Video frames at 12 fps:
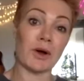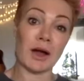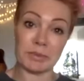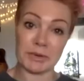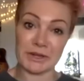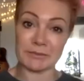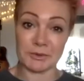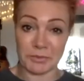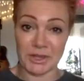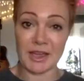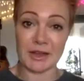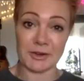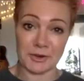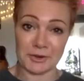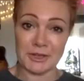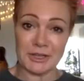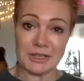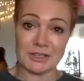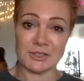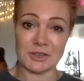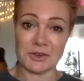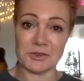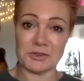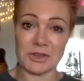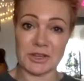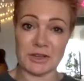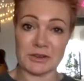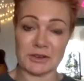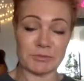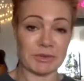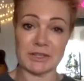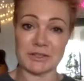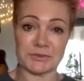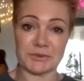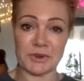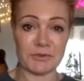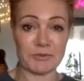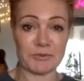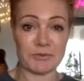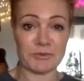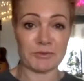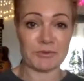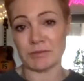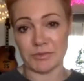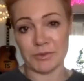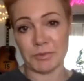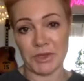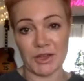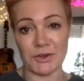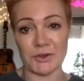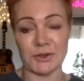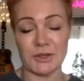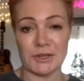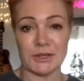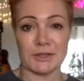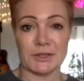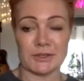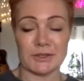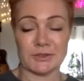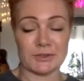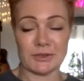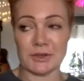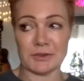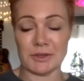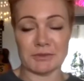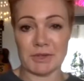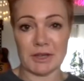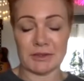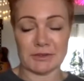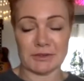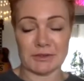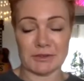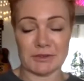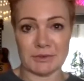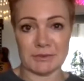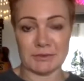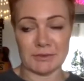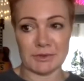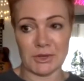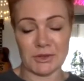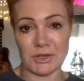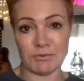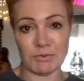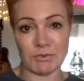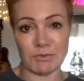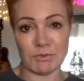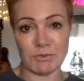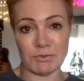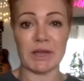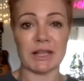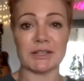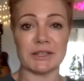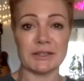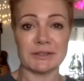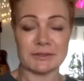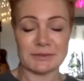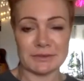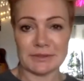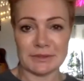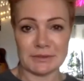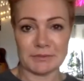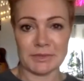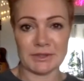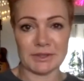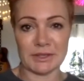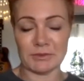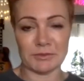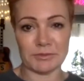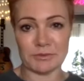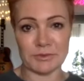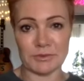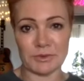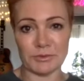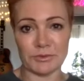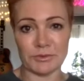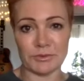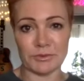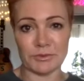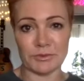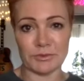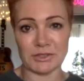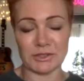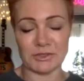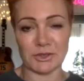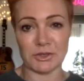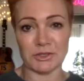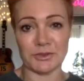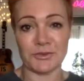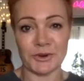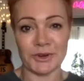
well, I'm playing them on piano. So they're completely different. I've rewritten them for piano so that yeah, this, you, know, you can recognize the melody. The, the, guitar parts are totally